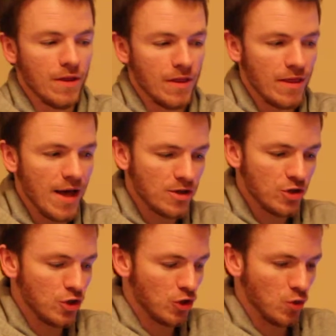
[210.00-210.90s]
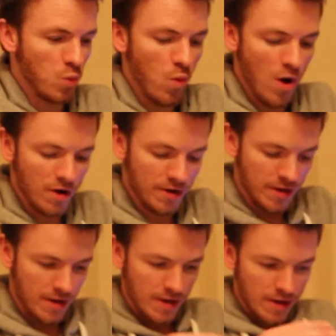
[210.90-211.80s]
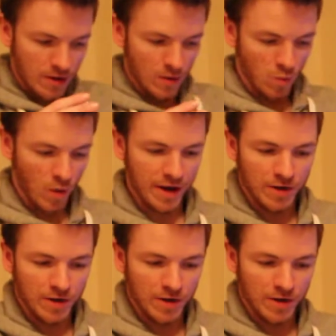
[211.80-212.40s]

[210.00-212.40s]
That's just one way